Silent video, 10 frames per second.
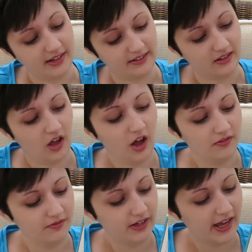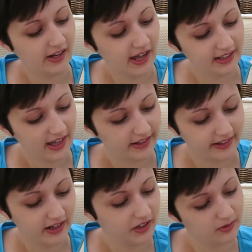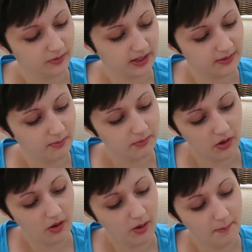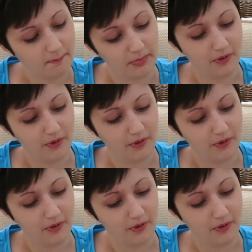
and hopefully I'll like it and then I can read more